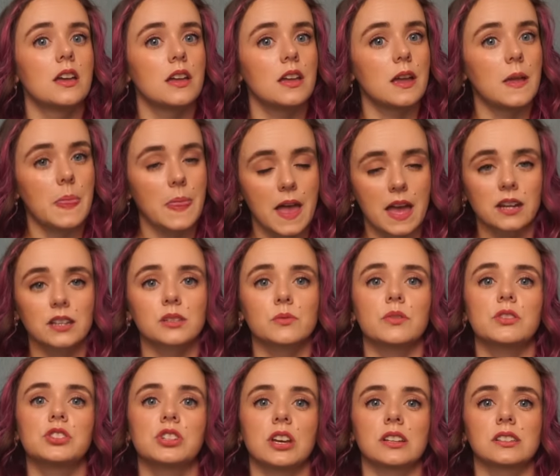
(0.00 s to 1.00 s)
And that is
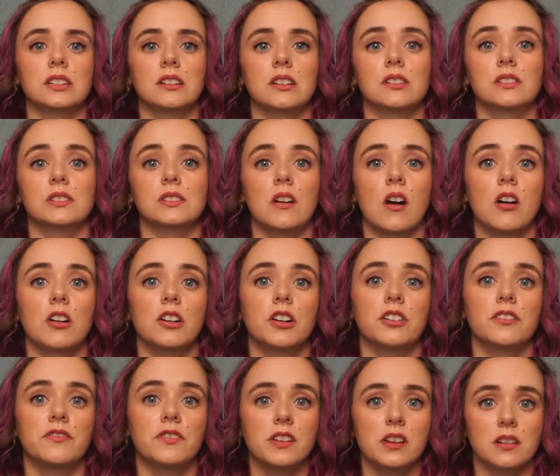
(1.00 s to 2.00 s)
when Jessica saw her
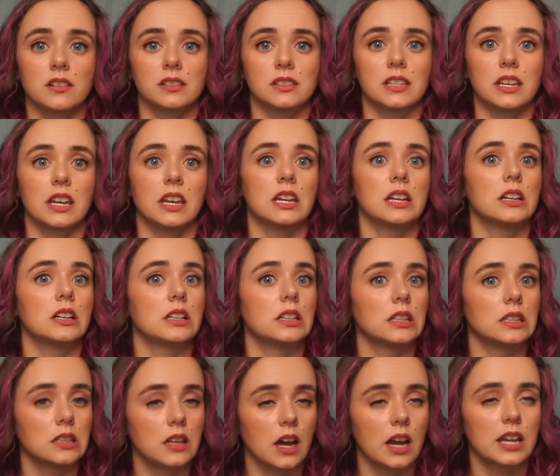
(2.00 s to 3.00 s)
fiancé
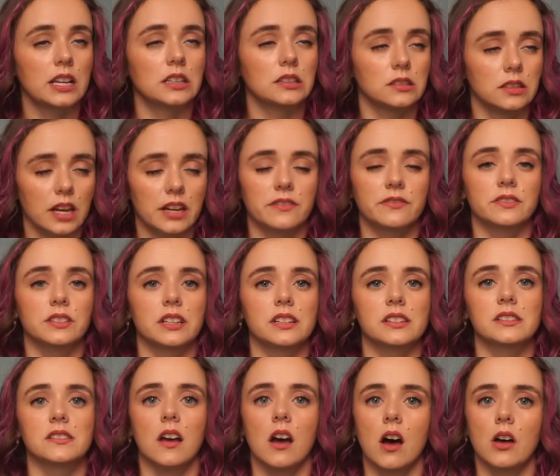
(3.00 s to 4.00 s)
lying
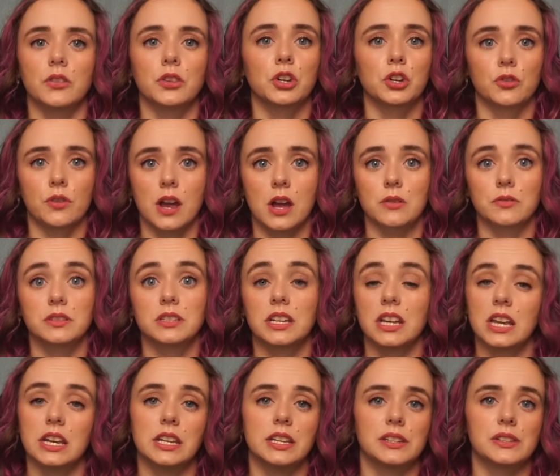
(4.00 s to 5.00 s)
lifeless on the ground
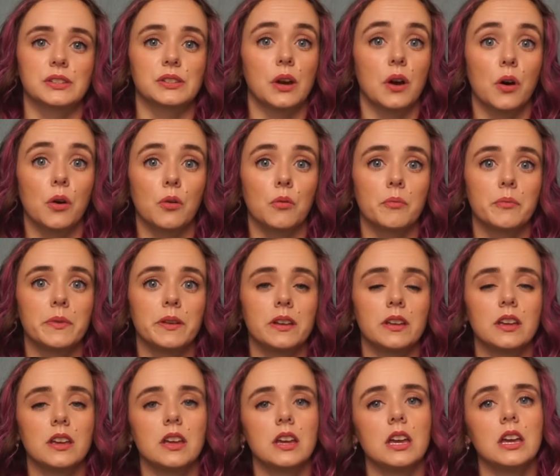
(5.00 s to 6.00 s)
in his home.
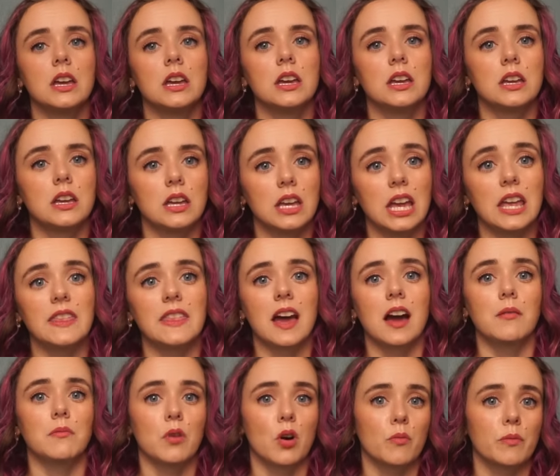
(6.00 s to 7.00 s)
In
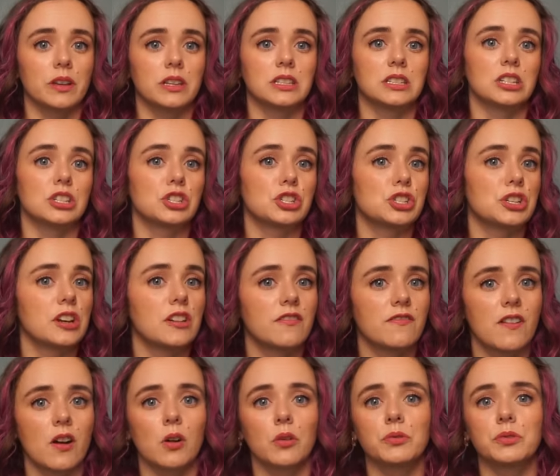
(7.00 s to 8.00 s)
that moment, she
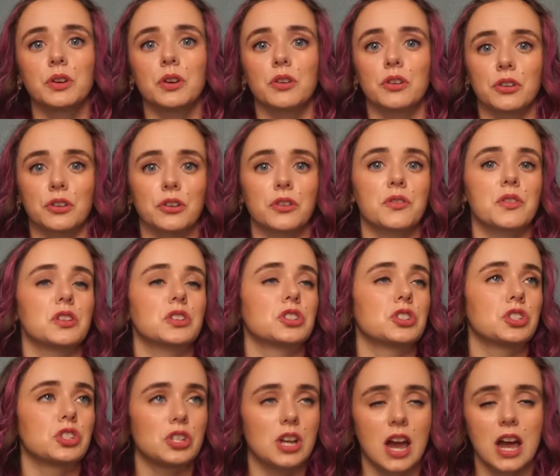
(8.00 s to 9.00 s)
felt the earth
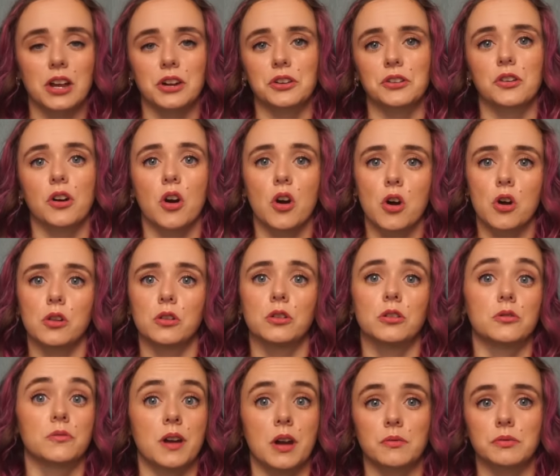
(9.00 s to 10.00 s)
shatter all
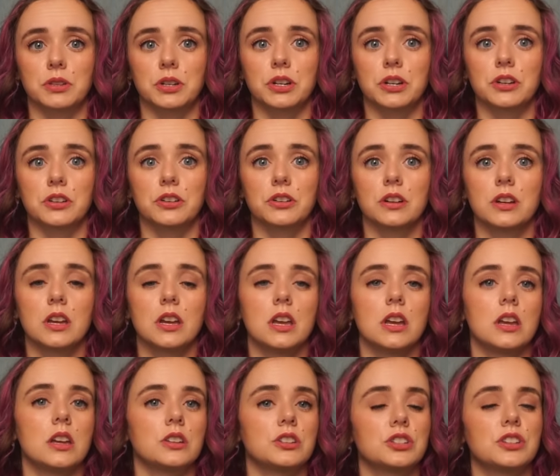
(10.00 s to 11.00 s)
around her.
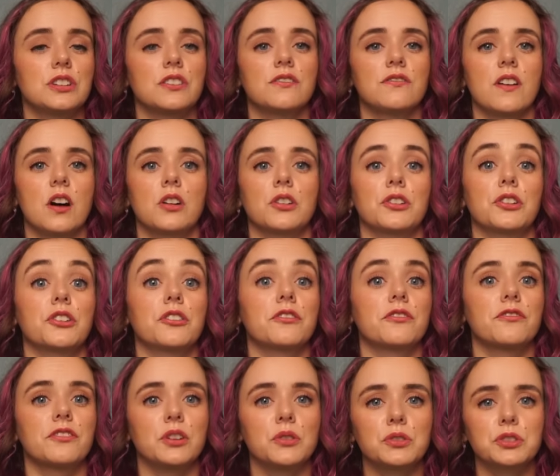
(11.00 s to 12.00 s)
She felt her
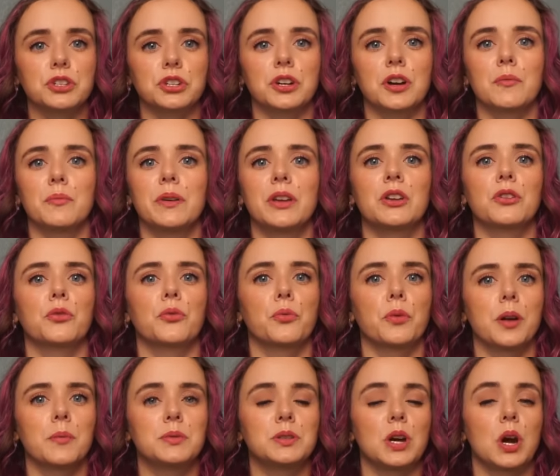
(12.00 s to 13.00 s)
future being
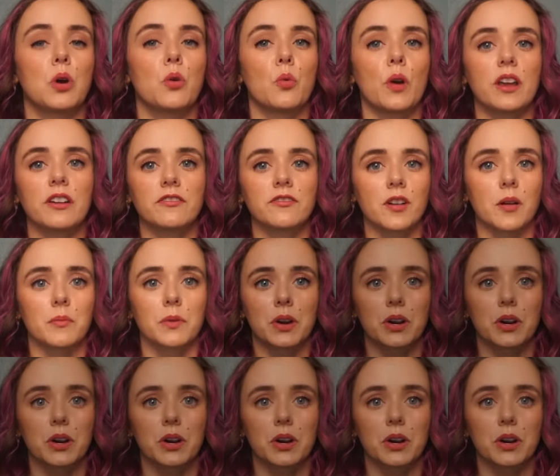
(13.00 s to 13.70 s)
ripped away from